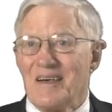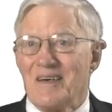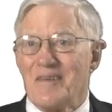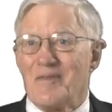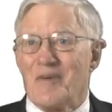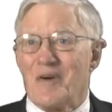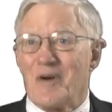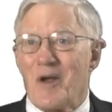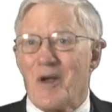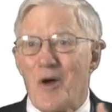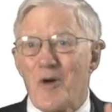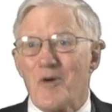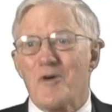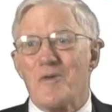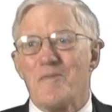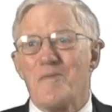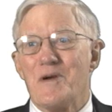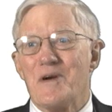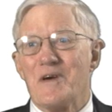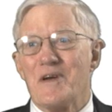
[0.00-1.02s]
for a longer
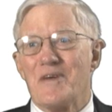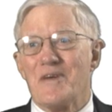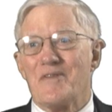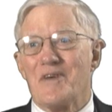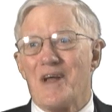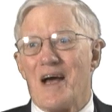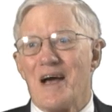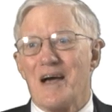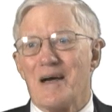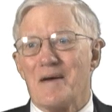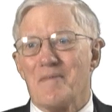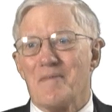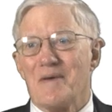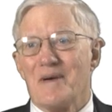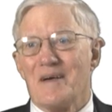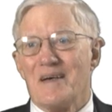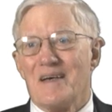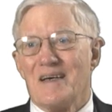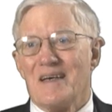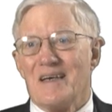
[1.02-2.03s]
period of time.
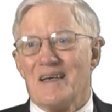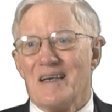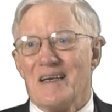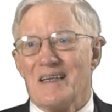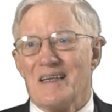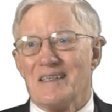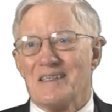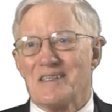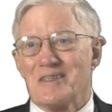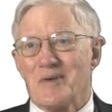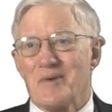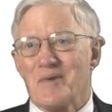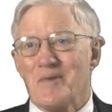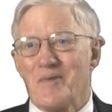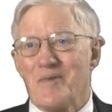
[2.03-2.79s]
And so